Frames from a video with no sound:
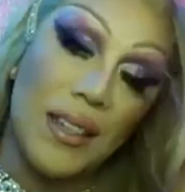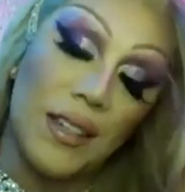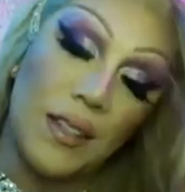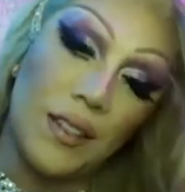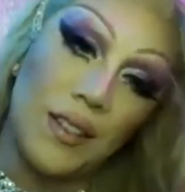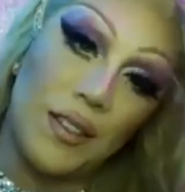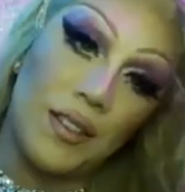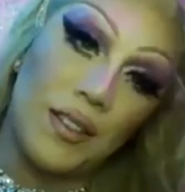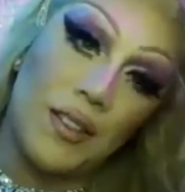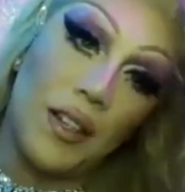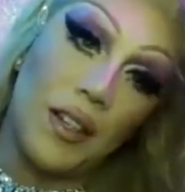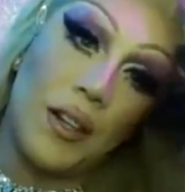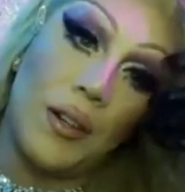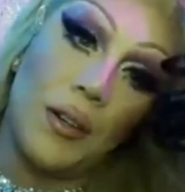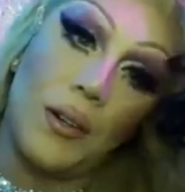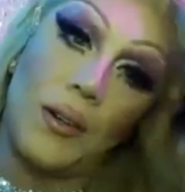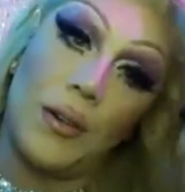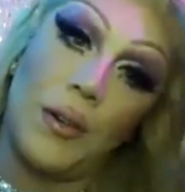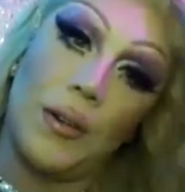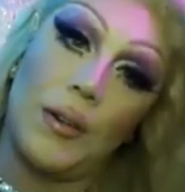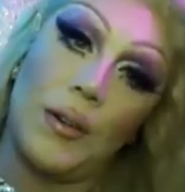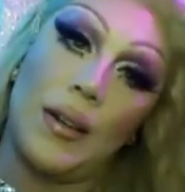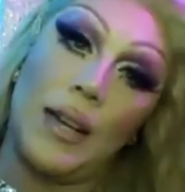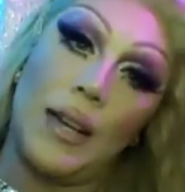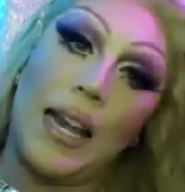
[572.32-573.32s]

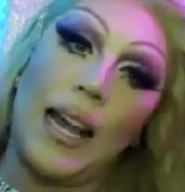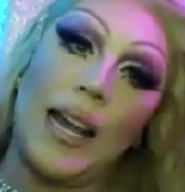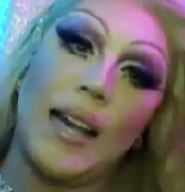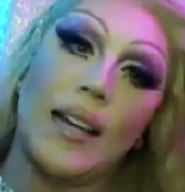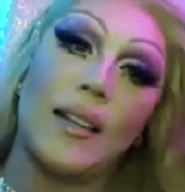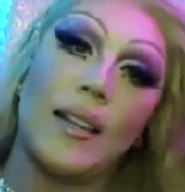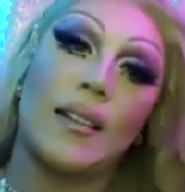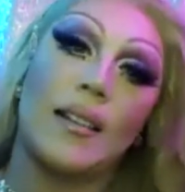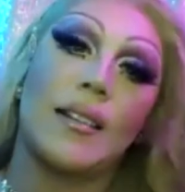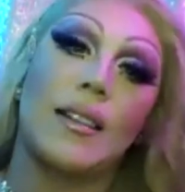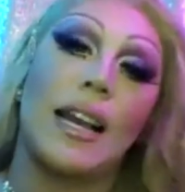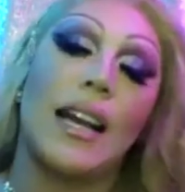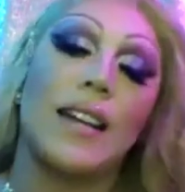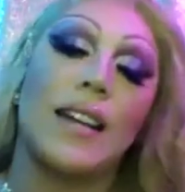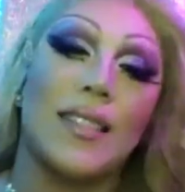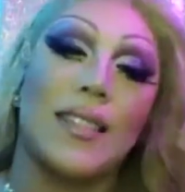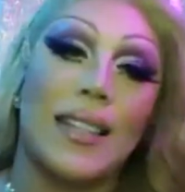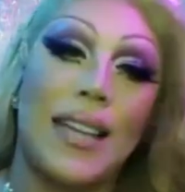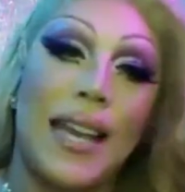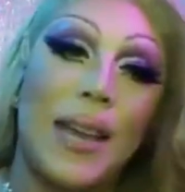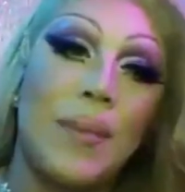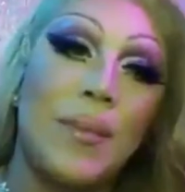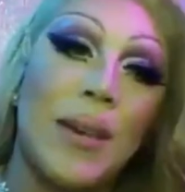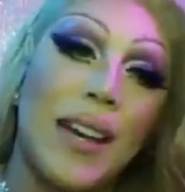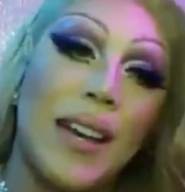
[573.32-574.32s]
So, and as a
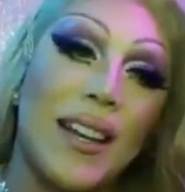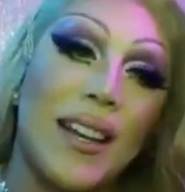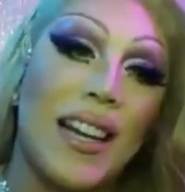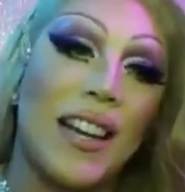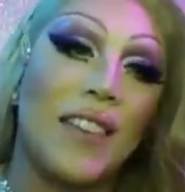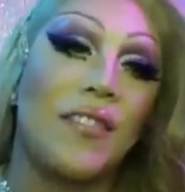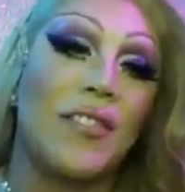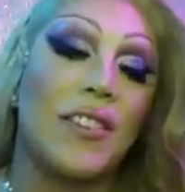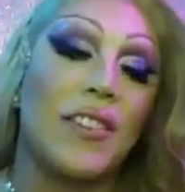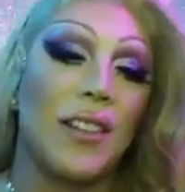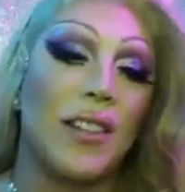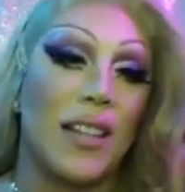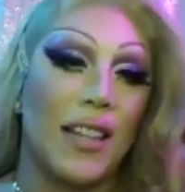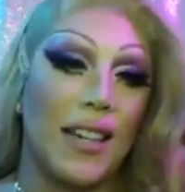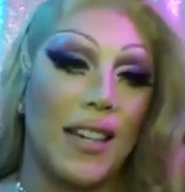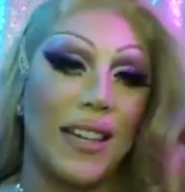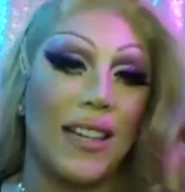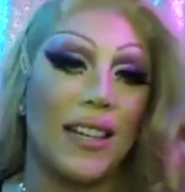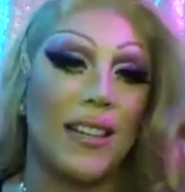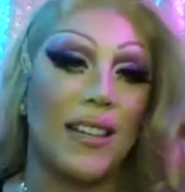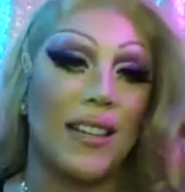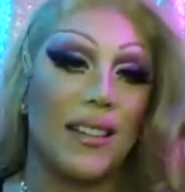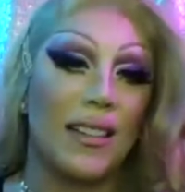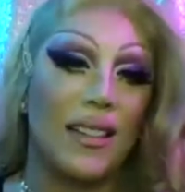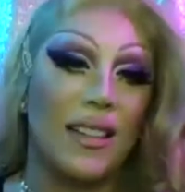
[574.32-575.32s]
gay man, I feel
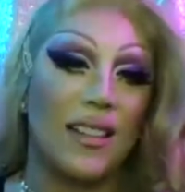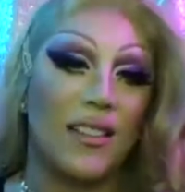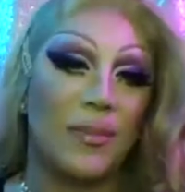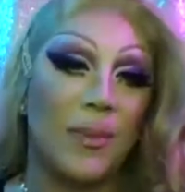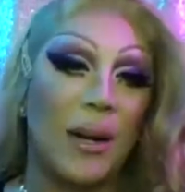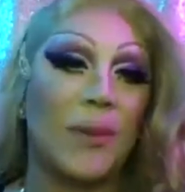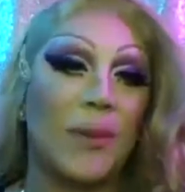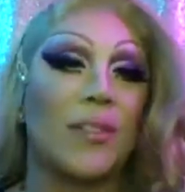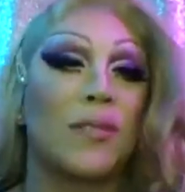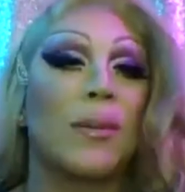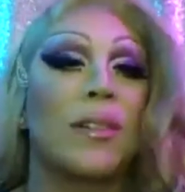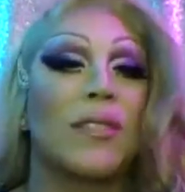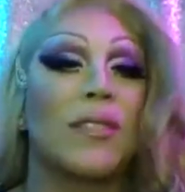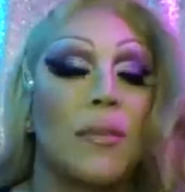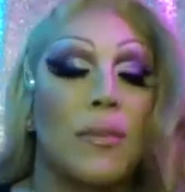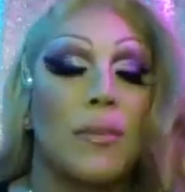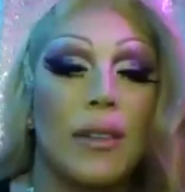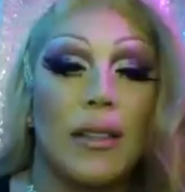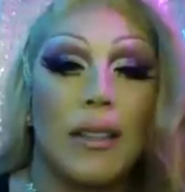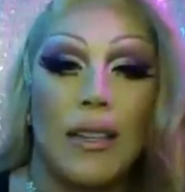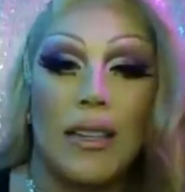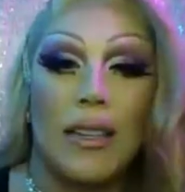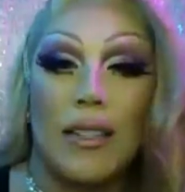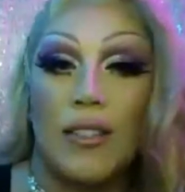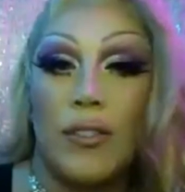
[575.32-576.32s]
like it's my
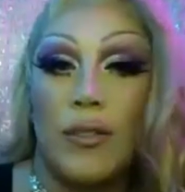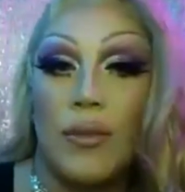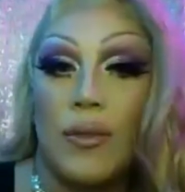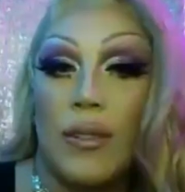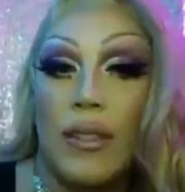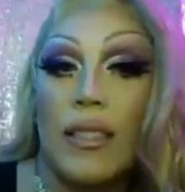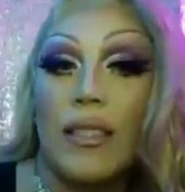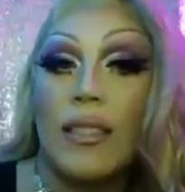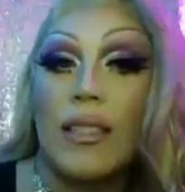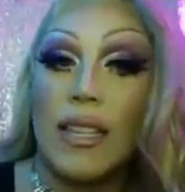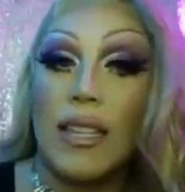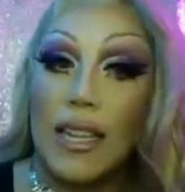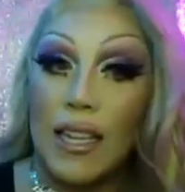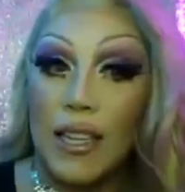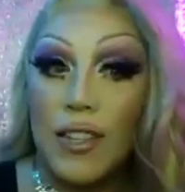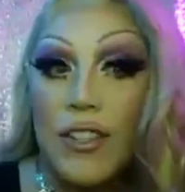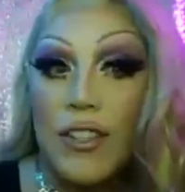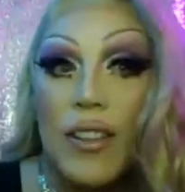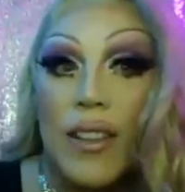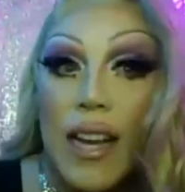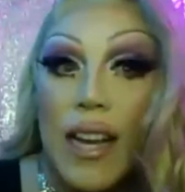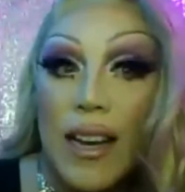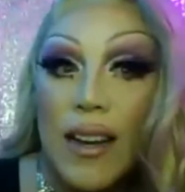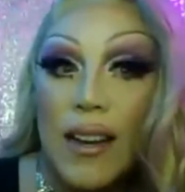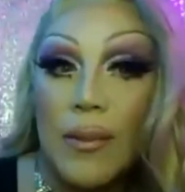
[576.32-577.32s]
responsibility to teach
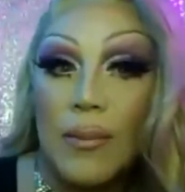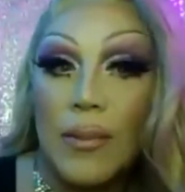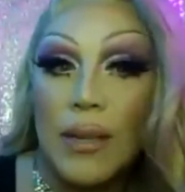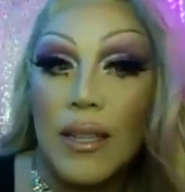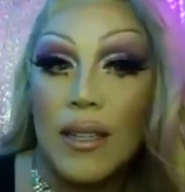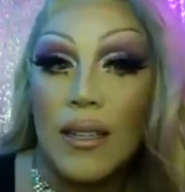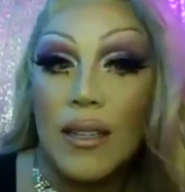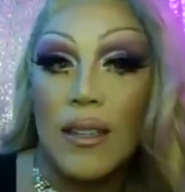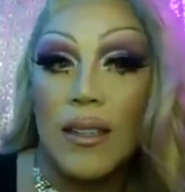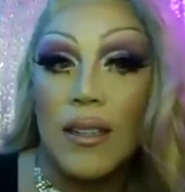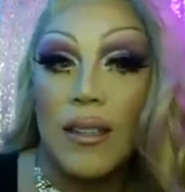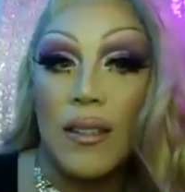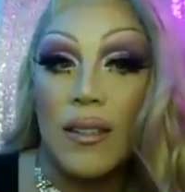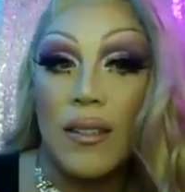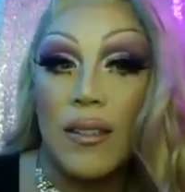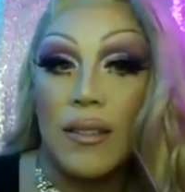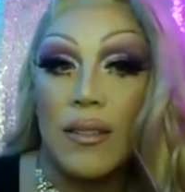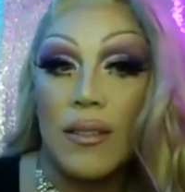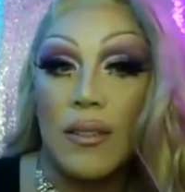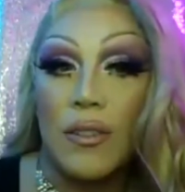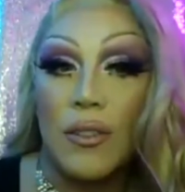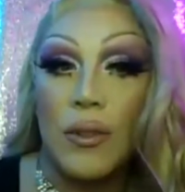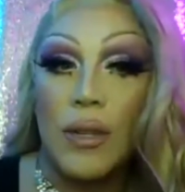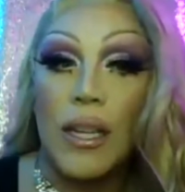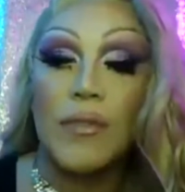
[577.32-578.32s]
that, because
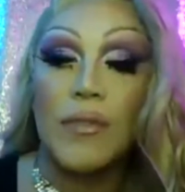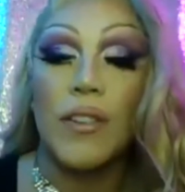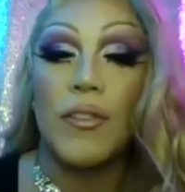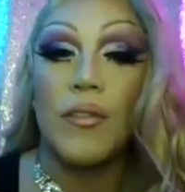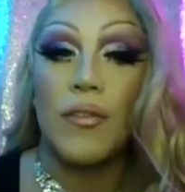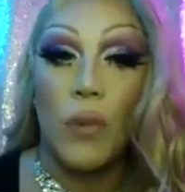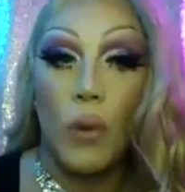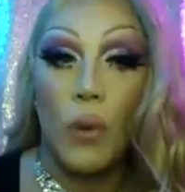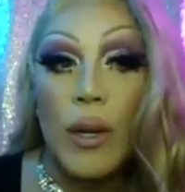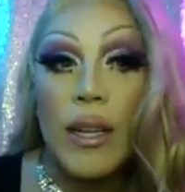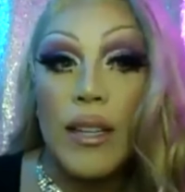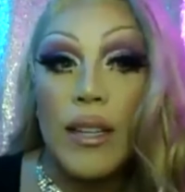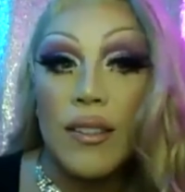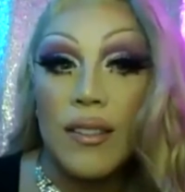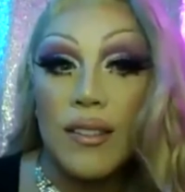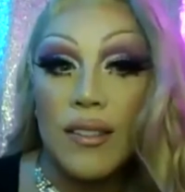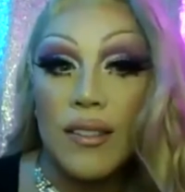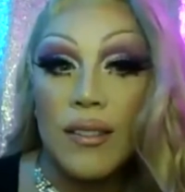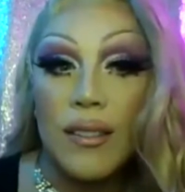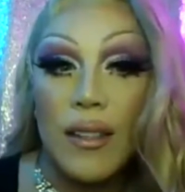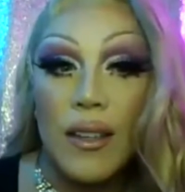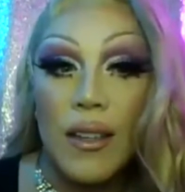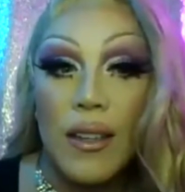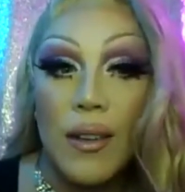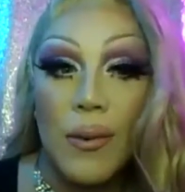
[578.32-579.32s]
to give a voice
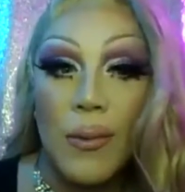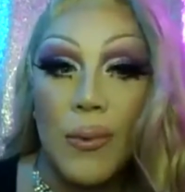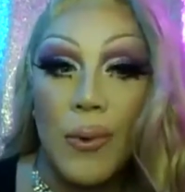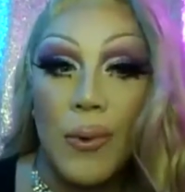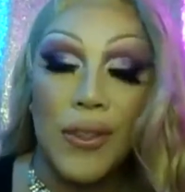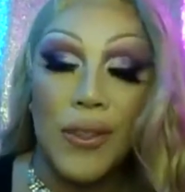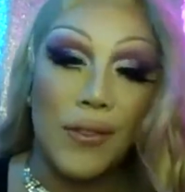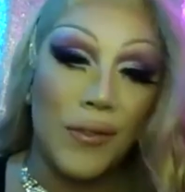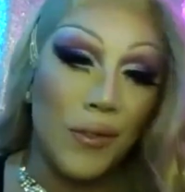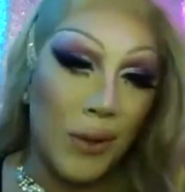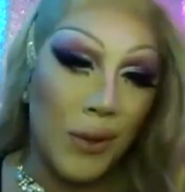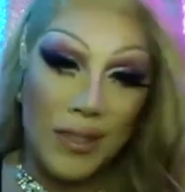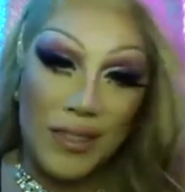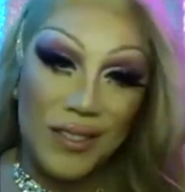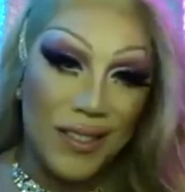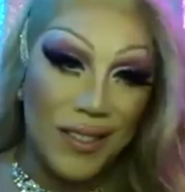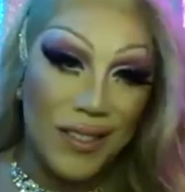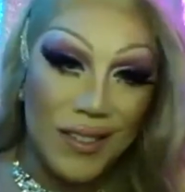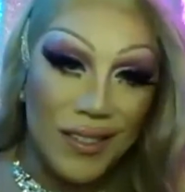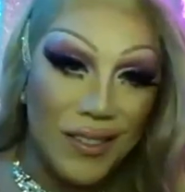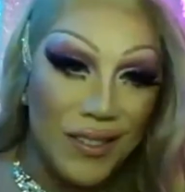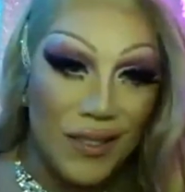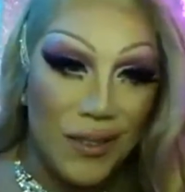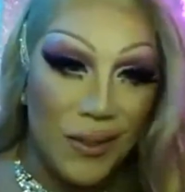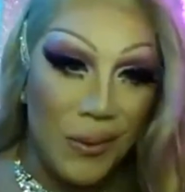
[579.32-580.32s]
where the
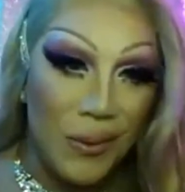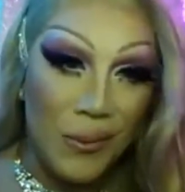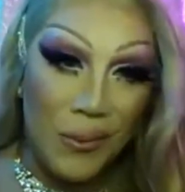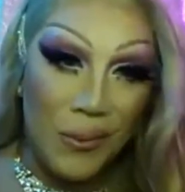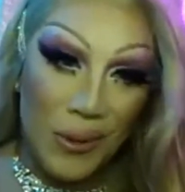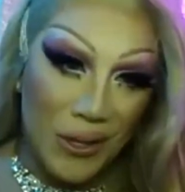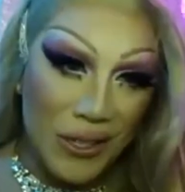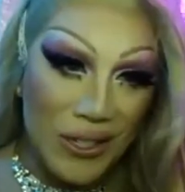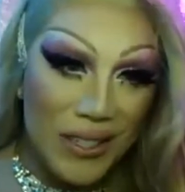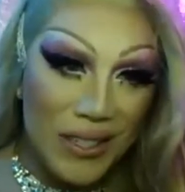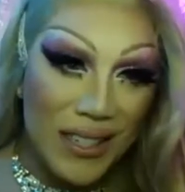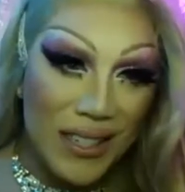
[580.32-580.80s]
voices weren't.